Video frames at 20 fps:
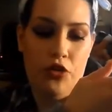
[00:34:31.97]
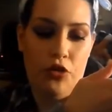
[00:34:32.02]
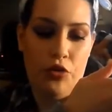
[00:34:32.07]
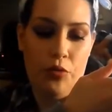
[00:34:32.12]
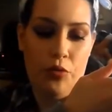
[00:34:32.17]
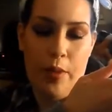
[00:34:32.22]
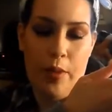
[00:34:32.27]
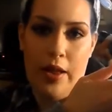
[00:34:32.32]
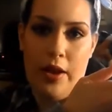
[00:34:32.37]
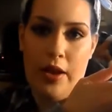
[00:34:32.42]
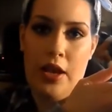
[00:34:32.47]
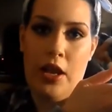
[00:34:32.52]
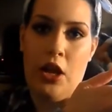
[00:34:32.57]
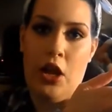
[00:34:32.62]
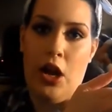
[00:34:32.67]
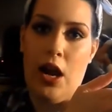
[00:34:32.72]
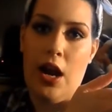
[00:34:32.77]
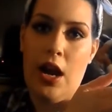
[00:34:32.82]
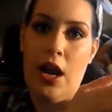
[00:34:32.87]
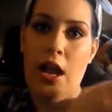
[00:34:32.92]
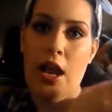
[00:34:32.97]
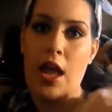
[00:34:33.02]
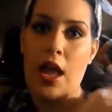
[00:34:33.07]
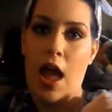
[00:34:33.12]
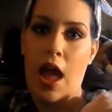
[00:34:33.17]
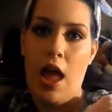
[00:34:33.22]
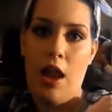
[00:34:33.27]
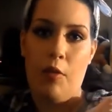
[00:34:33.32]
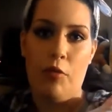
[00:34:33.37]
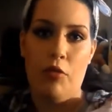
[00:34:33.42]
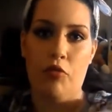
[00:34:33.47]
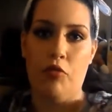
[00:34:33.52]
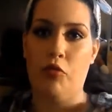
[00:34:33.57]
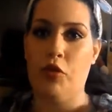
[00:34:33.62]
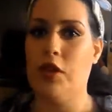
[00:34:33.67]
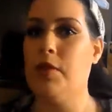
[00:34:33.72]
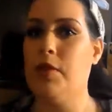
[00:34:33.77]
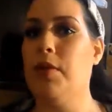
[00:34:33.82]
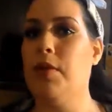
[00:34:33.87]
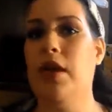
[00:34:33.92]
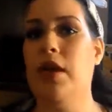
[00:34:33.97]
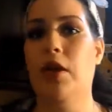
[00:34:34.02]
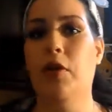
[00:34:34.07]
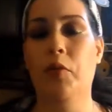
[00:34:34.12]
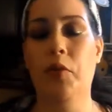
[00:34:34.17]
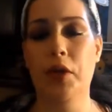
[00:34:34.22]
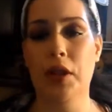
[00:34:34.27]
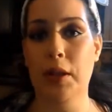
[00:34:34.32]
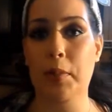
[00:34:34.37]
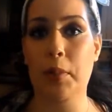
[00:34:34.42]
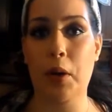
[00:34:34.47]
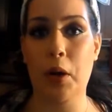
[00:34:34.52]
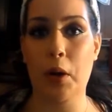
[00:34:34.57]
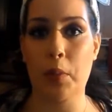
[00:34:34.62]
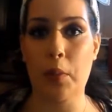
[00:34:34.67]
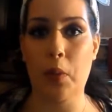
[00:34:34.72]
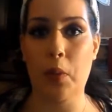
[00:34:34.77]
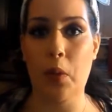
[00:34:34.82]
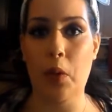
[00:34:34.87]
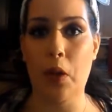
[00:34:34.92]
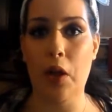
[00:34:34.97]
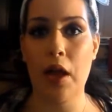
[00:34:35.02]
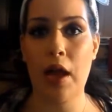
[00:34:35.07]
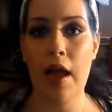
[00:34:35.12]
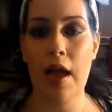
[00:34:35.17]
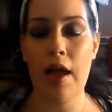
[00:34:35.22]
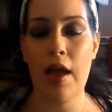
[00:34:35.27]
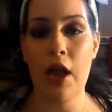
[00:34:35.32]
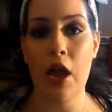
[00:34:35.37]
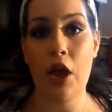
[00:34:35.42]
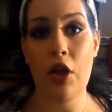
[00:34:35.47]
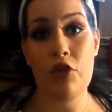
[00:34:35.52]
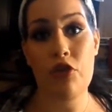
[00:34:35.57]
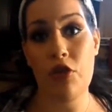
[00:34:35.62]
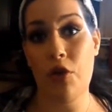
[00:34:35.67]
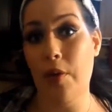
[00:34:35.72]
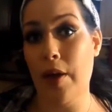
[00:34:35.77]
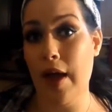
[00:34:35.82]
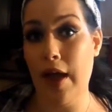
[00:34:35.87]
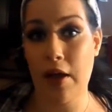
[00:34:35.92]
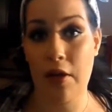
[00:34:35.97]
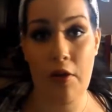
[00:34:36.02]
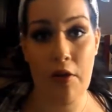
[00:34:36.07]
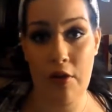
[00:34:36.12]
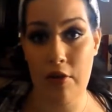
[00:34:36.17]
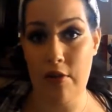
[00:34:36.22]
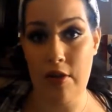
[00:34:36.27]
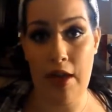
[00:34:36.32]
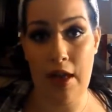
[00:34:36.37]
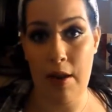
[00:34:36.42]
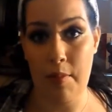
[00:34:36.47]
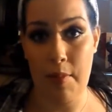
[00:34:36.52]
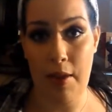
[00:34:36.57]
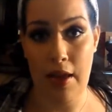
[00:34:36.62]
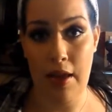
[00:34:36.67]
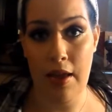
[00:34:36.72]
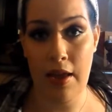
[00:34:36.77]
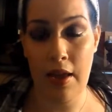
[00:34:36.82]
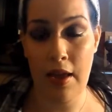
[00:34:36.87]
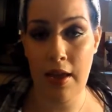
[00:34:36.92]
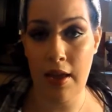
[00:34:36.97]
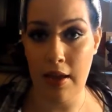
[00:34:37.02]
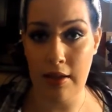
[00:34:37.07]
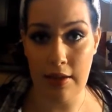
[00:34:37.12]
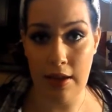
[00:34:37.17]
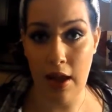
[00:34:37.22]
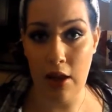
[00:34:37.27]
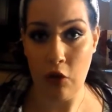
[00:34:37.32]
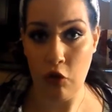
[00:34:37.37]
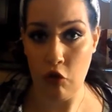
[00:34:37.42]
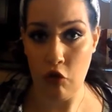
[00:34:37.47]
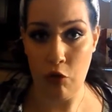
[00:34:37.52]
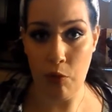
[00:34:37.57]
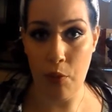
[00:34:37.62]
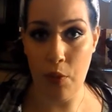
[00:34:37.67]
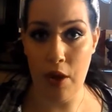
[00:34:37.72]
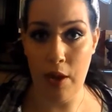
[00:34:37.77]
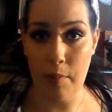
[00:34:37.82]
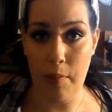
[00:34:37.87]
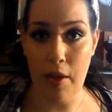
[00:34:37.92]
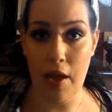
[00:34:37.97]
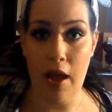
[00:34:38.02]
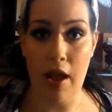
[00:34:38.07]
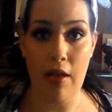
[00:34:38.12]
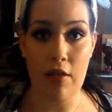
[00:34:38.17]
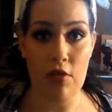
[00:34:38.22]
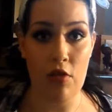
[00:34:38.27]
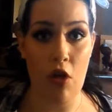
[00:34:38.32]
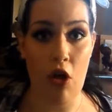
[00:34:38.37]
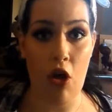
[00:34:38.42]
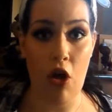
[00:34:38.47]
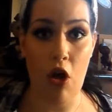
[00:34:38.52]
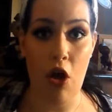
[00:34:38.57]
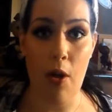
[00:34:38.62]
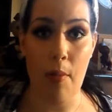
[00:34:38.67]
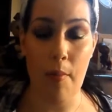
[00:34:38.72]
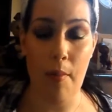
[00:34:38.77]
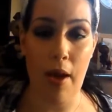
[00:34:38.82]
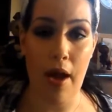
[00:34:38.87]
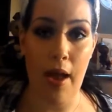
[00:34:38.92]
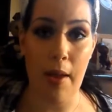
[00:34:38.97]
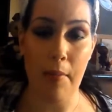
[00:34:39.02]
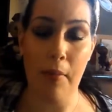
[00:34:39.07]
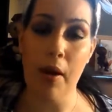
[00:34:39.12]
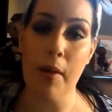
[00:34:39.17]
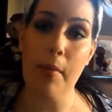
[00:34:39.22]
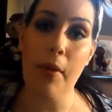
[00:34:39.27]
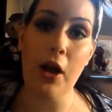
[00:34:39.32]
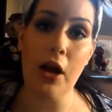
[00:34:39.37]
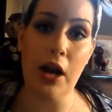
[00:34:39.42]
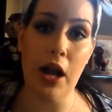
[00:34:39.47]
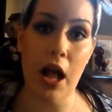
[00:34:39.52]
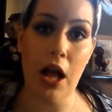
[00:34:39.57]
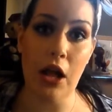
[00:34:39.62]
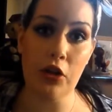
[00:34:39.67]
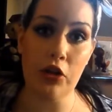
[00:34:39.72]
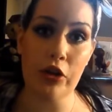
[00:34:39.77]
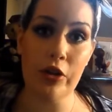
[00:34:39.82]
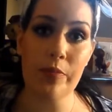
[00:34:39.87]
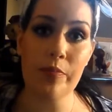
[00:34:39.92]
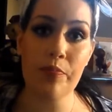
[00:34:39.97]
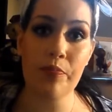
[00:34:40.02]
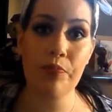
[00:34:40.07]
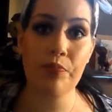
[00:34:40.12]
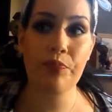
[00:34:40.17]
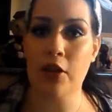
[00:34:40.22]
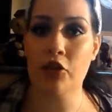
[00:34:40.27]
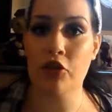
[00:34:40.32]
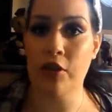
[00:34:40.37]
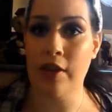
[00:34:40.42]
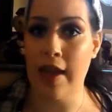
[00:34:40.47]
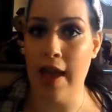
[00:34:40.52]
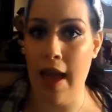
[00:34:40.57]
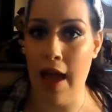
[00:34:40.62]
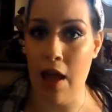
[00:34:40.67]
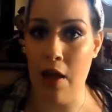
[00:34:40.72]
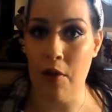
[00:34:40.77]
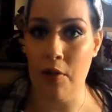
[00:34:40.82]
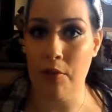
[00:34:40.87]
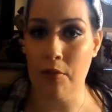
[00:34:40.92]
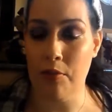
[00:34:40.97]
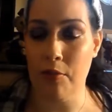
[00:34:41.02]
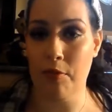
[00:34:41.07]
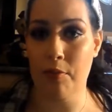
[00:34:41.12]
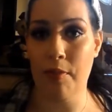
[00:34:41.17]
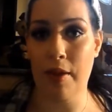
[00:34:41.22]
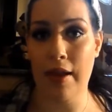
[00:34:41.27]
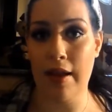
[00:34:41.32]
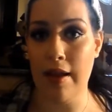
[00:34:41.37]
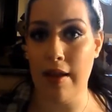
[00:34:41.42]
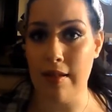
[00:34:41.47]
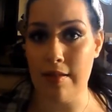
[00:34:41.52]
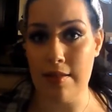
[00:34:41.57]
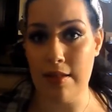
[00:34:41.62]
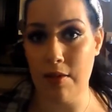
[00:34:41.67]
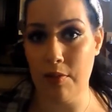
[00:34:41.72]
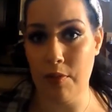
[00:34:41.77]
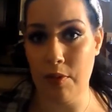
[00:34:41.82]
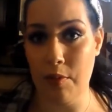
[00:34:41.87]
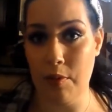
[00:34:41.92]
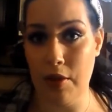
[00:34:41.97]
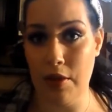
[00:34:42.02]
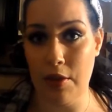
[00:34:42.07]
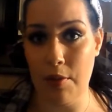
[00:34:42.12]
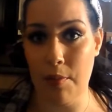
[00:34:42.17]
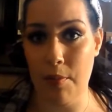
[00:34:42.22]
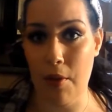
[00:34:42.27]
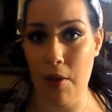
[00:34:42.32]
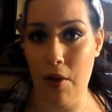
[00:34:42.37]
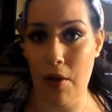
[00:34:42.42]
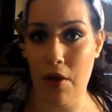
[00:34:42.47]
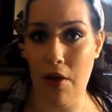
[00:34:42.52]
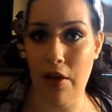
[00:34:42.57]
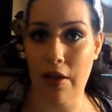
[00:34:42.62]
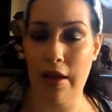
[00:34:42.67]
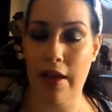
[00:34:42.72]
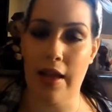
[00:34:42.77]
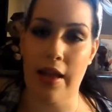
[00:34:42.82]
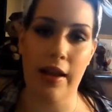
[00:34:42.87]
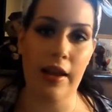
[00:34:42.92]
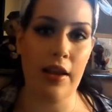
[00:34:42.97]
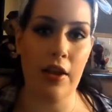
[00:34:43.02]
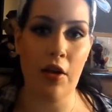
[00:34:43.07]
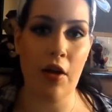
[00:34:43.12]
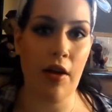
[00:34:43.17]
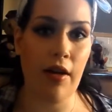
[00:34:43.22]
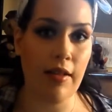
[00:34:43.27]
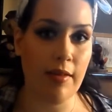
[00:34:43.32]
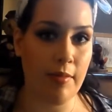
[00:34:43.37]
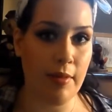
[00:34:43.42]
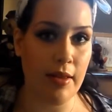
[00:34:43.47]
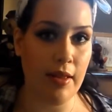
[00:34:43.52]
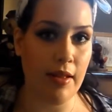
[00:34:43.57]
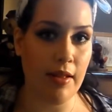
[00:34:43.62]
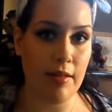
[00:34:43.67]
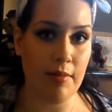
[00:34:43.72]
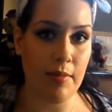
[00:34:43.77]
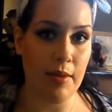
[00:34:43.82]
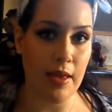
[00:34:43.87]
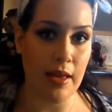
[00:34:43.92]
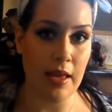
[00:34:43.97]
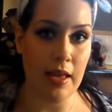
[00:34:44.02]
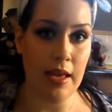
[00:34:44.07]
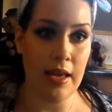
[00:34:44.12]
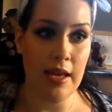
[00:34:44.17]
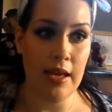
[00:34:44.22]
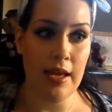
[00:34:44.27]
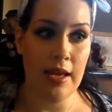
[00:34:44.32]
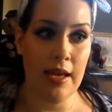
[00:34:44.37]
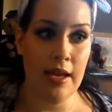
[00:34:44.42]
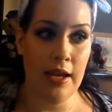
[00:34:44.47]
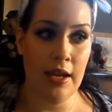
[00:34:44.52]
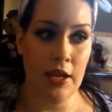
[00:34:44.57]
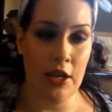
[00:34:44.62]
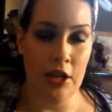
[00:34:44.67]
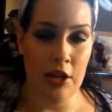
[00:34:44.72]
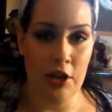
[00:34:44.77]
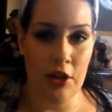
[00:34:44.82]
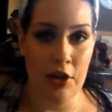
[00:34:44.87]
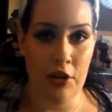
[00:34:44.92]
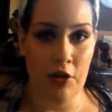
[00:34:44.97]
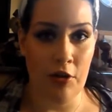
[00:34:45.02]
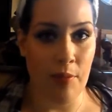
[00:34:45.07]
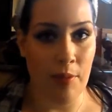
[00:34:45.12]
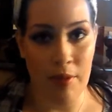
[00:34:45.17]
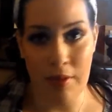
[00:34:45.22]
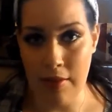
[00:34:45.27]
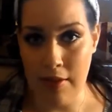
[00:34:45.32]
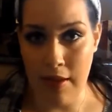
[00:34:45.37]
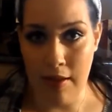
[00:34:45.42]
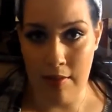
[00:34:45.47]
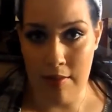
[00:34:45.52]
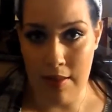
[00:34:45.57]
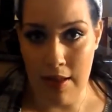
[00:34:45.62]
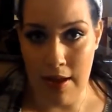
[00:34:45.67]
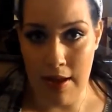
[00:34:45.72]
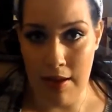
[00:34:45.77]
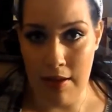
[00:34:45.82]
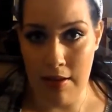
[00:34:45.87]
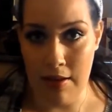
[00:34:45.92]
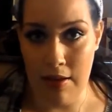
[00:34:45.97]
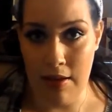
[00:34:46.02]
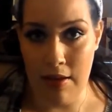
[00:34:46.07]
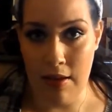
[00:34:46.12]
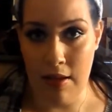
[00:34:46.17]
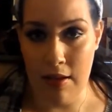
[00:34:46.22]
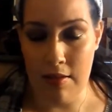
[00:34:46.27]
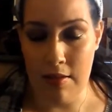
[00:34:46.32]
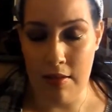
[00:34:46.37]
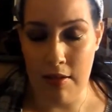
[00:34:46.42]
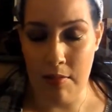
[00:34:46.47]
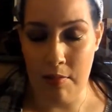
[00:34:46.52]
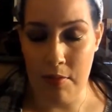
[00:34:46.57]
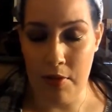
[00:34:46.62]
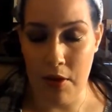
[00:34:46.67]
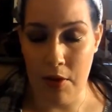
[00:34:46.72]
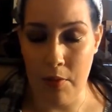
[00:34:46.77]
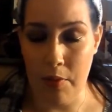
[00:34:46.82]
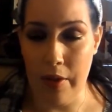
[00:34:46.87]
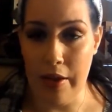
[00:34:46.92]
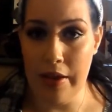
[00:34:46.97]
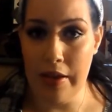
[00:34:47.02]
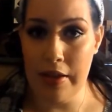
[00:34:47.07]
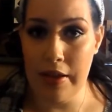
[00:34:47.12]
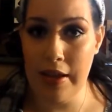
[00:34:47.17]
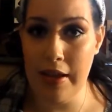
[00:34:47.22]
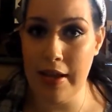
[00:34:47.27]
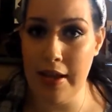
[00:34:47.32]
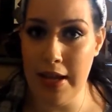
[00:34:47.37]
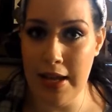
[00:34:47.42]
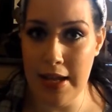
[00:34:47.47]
to about here. And it was really big, really purple. So, of course, I had to make a doctor's appointment. I saw my primary doctor. I was actually out with my cousin. We were at the mall, and he calls me, tells me, your platelet count's 8. I said, I'm sorry, what?